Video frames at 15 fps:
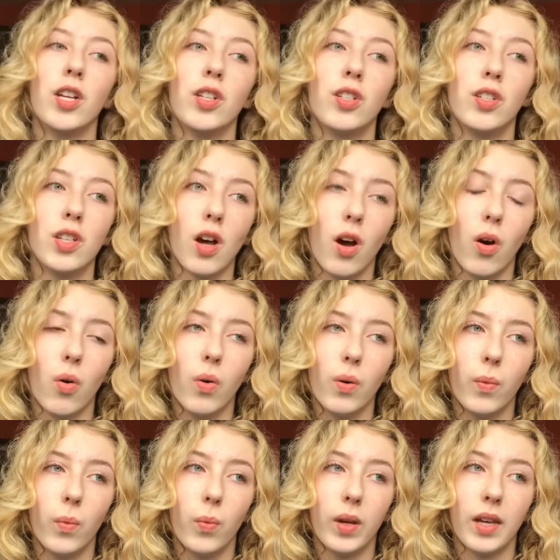So
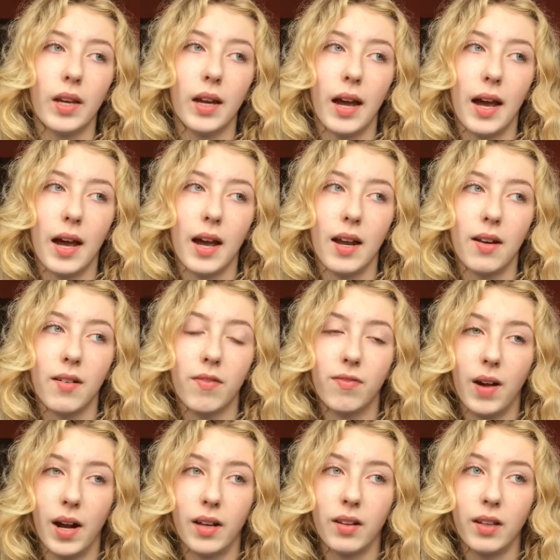we had
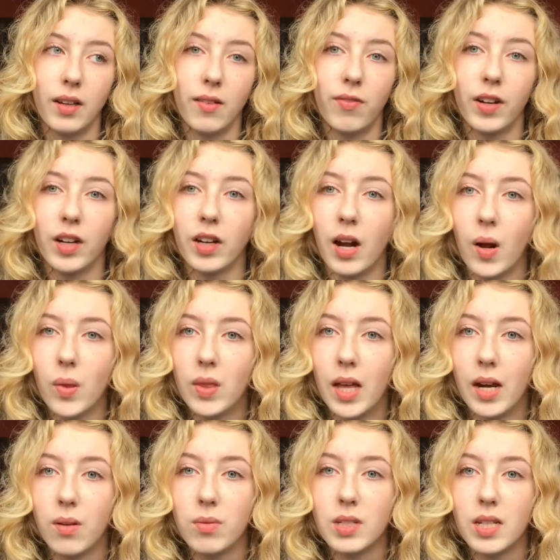finally figured out
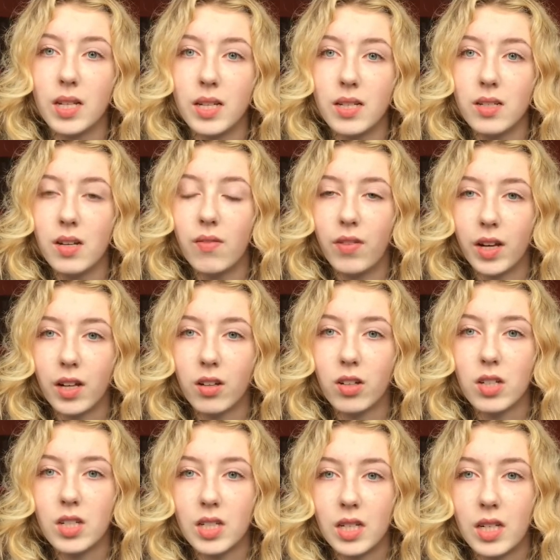that it was his navicular
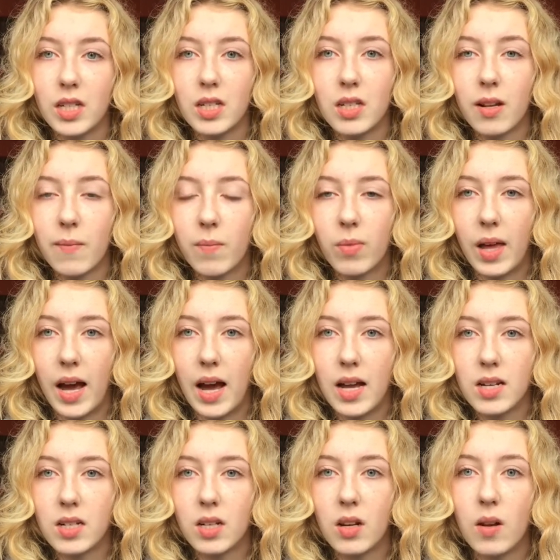disease
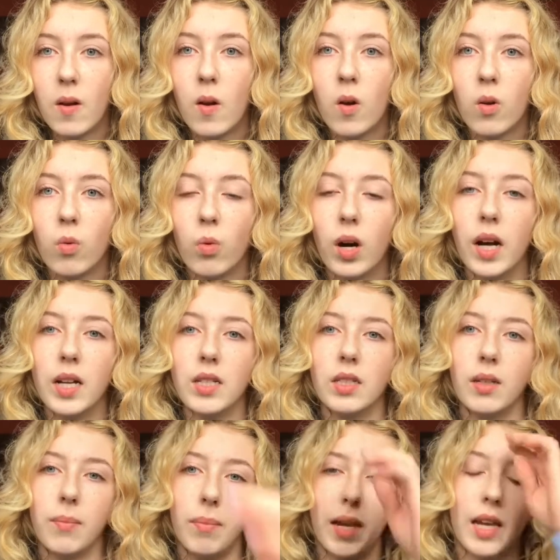that was
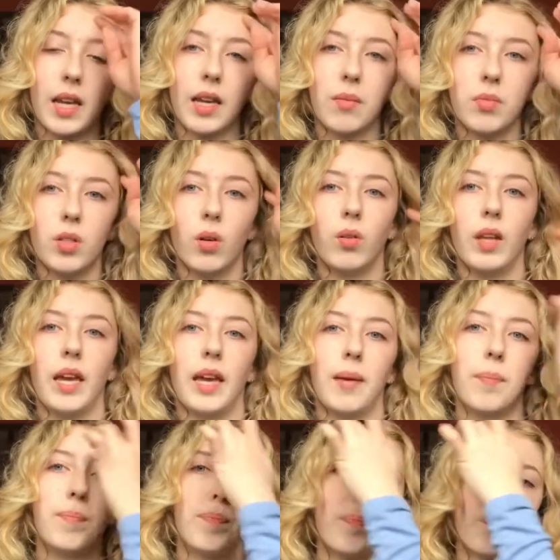making him so
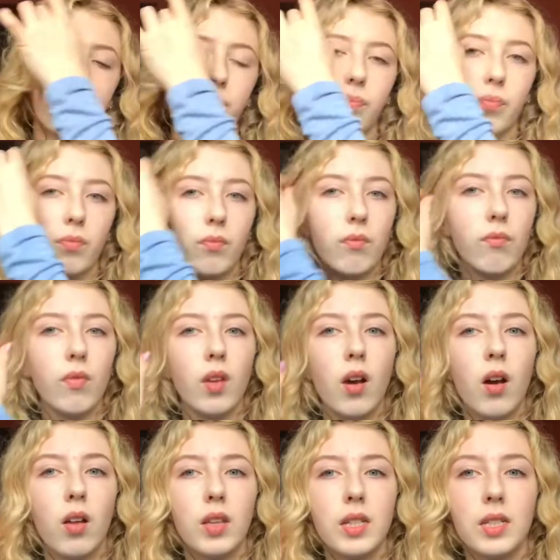lame
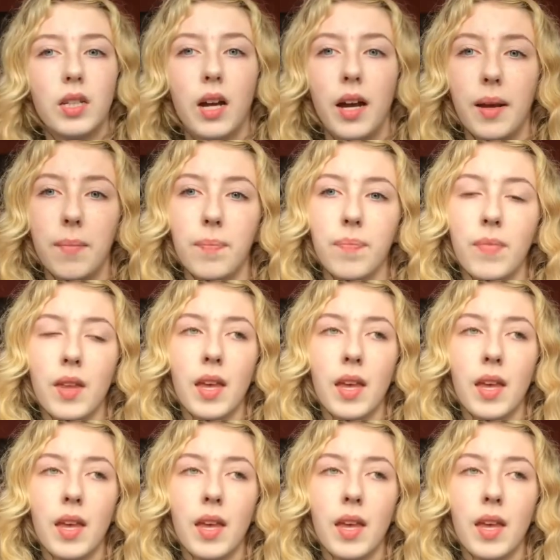all this time.